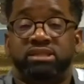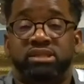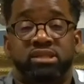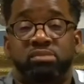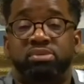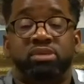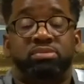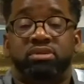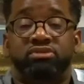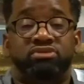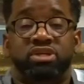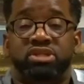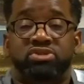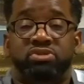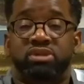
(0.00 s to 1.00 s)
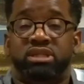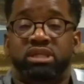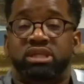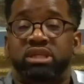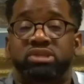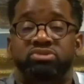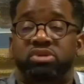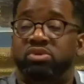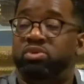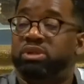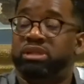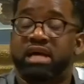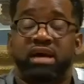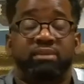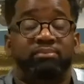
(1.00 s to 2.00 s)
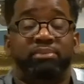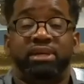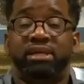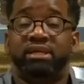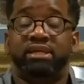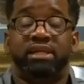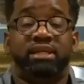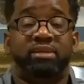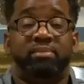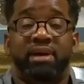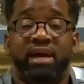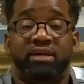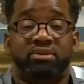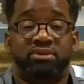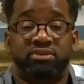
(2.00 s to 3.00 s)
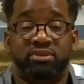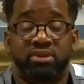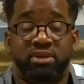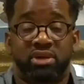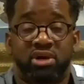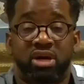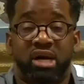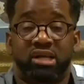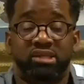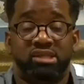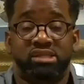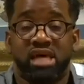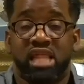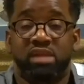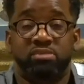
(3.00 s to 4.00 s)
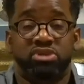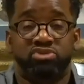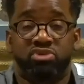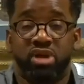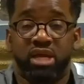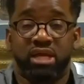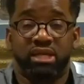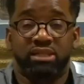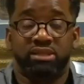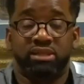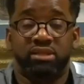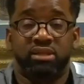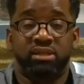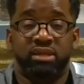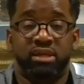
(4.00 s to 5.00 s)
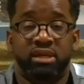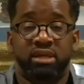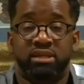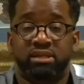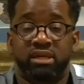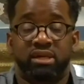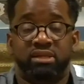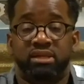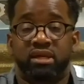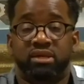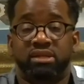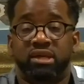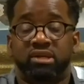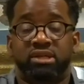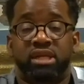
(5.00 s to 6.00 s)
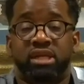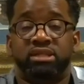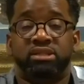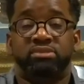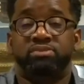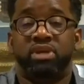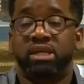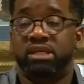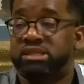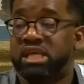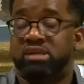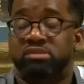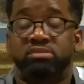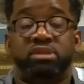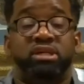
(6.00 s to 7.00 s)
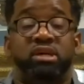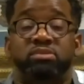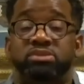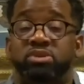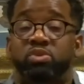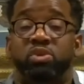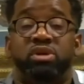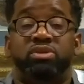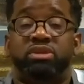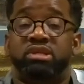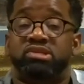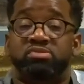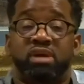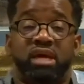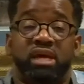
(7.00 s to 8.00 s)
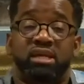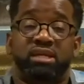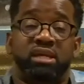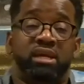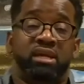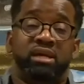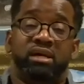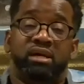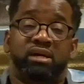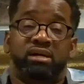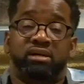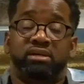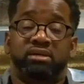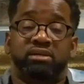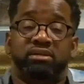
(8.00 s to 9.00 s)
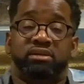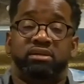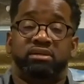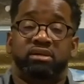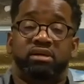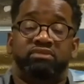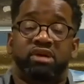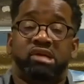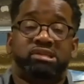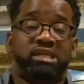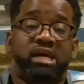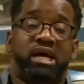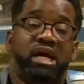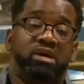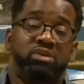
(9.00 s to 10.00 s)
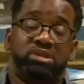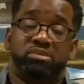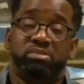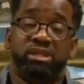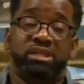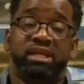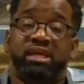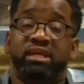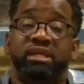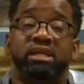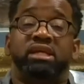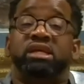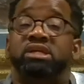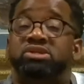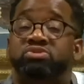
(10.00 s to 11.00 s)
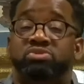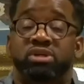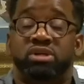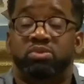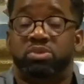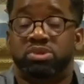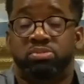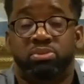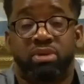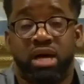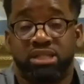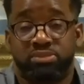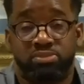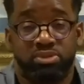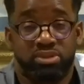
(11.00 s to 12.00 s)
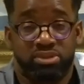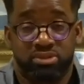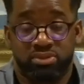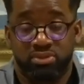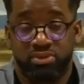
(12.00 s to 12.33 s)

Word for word: to the people of Israel that Israel would not be in another battle under Solomon's reign. Their, their, their kingdom, Solomon becomes the wealthiest man uh, uh, uh, uh, of our time, which means that Israel was prosperous.